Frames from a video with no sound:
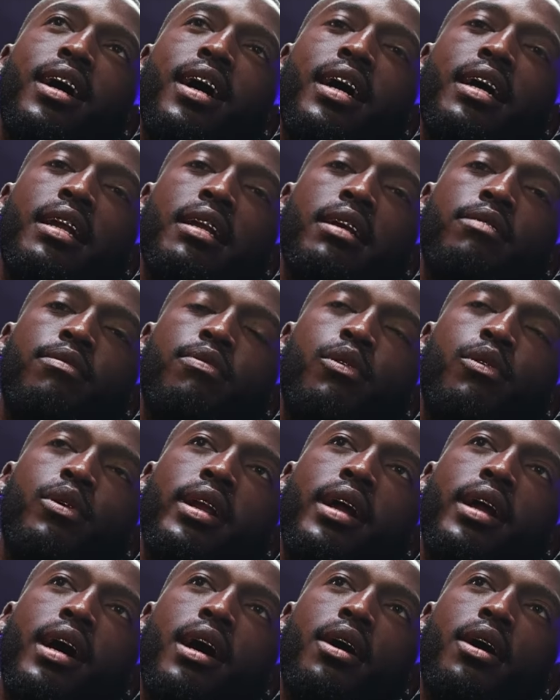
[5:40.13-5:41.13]
I, for
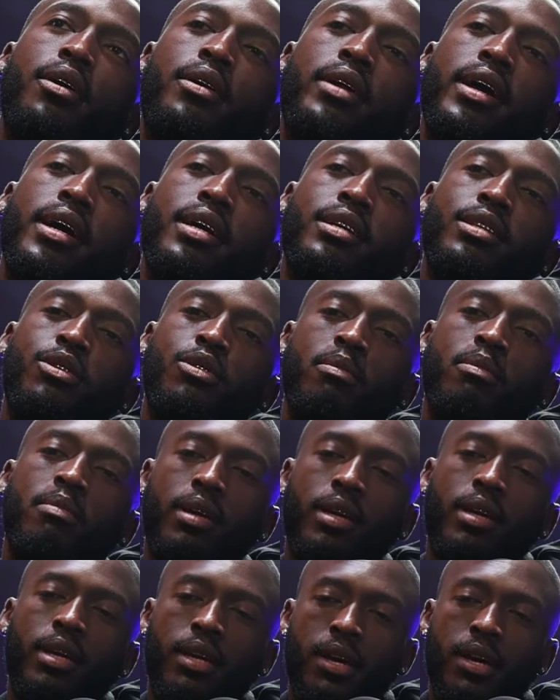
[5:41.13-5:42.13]
now, it has to
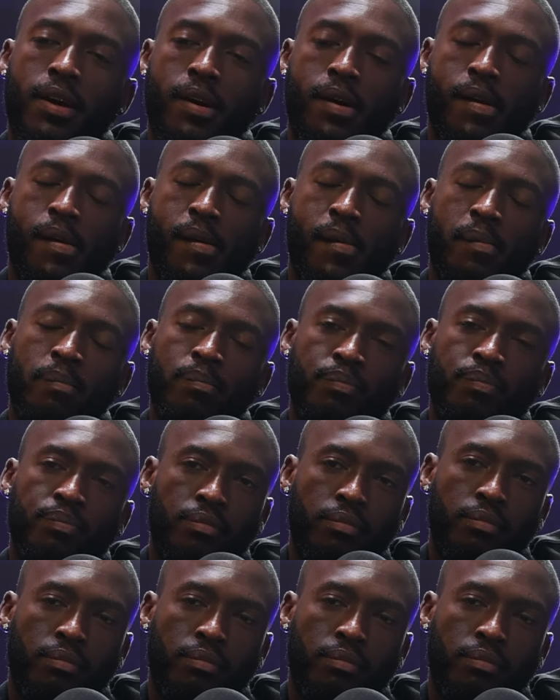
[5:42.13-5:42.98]
be um,